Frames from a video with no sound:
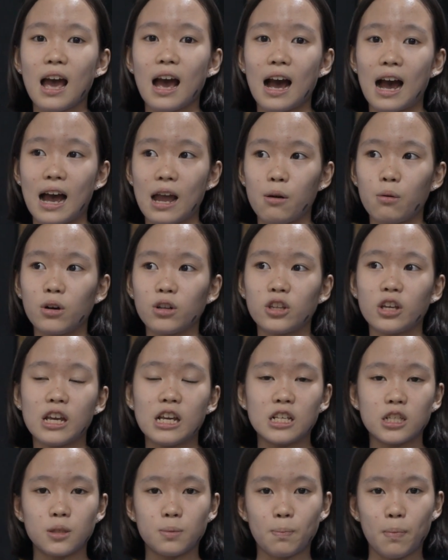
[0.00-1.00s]
I want to
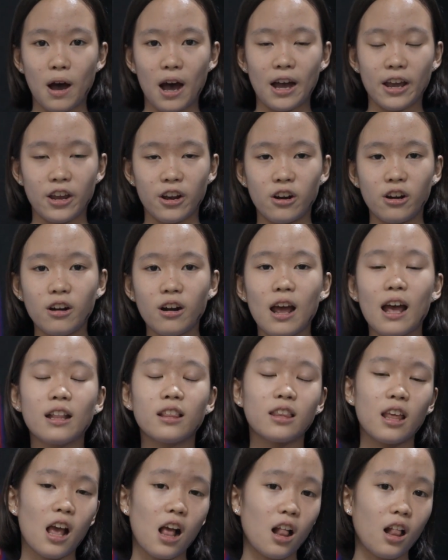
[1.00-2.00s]
inspire and
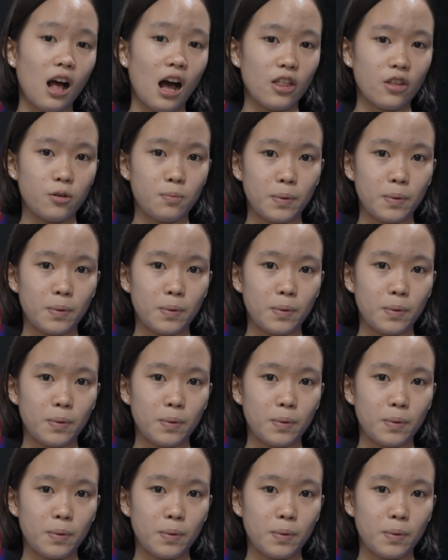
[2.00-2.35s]
tell other